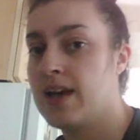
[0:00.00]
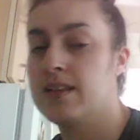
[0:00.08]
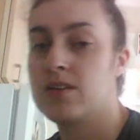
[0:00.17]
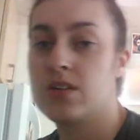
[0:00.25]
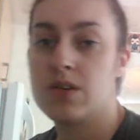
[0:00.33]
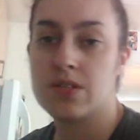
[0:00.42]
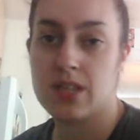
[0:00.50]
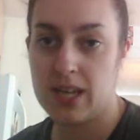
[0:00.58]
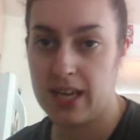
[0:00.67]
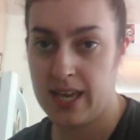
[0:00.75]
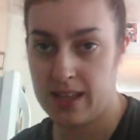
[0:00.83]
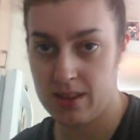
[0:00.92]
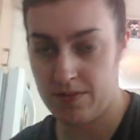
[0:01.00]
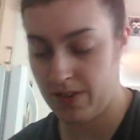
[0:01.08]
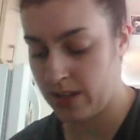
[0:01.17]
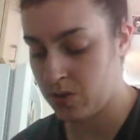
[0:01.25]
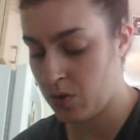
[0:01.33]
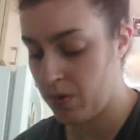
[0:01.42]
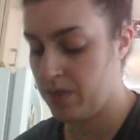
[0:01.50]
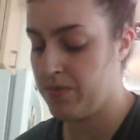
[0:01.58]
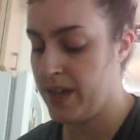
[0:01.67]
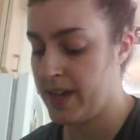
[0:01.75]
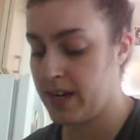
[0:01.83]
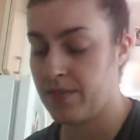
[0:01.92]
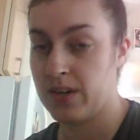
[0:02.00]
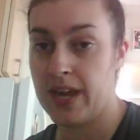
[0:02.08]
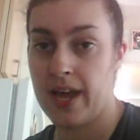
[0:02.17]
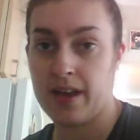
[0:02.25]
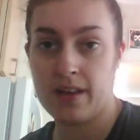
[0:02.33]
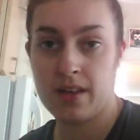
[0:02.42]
I literally was getting hit in the face with a red flag every day.